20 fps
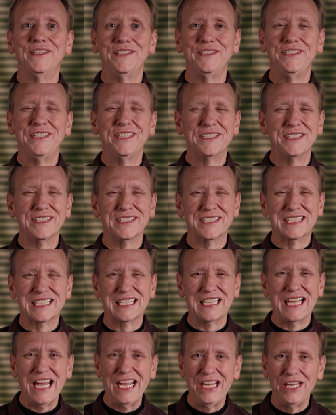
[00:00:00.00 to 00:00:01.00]
just a
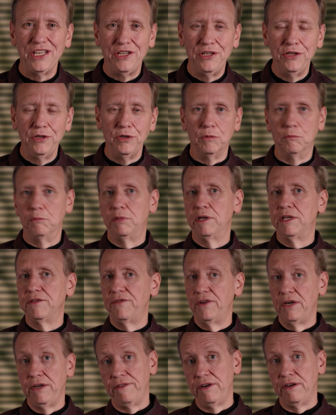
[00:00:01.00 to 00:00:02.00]
slight you, but it's
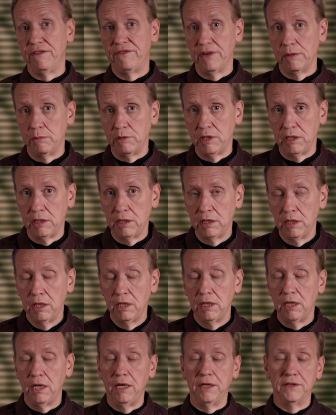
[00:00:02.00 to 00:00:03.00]
very, very feminine,
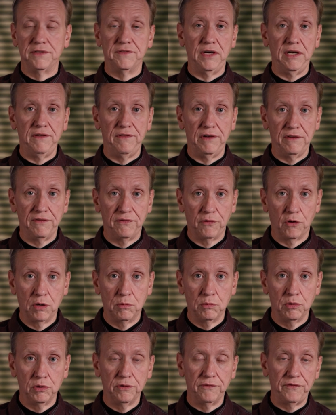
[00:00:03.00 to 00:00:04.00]
and it's very, very
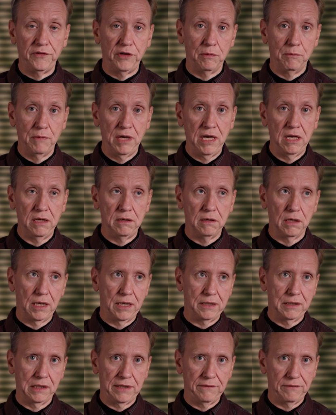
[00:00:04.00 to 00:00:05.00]
formal. If you're a man,
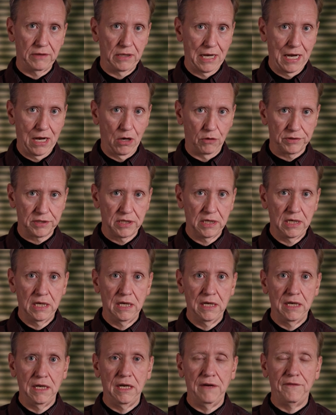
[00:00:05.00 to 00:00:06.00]
I'd leave it out.
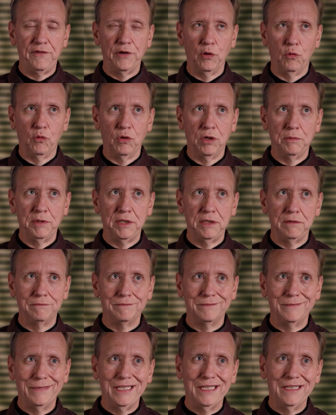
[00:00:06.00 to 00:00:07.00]
If you're a woman,
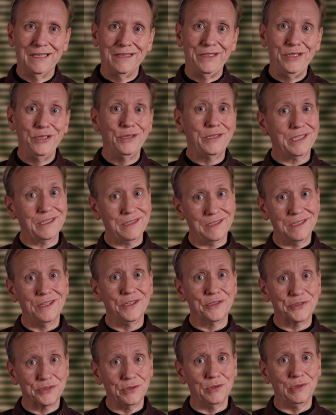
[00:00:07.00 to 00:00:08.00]
well, you can
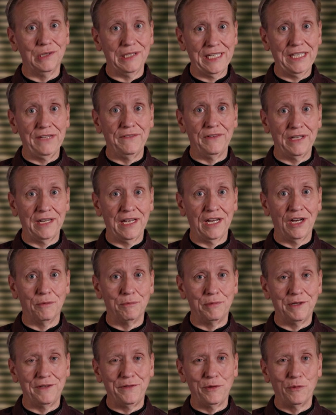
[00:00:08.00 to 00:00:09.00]
also leave it out,
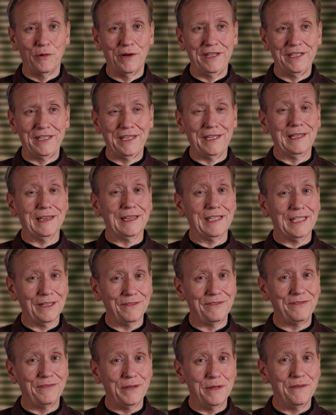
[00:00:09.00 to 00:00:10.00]
but if you want to get a little
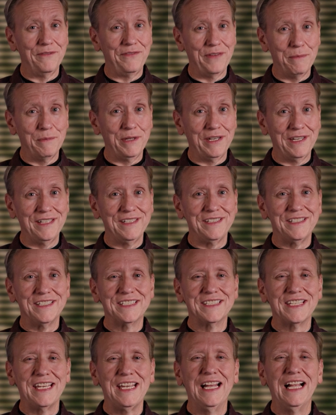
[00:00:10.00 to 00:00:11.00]
feminine,
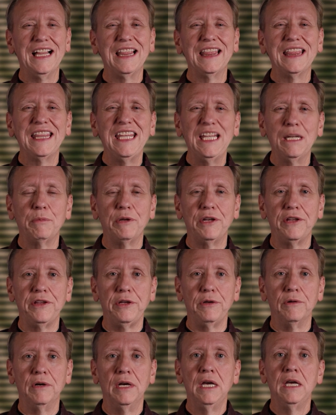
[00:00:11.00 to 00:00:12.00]
just say a little bit of the
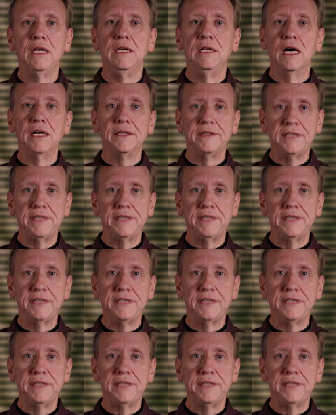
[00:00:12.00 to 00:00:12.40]
you. Not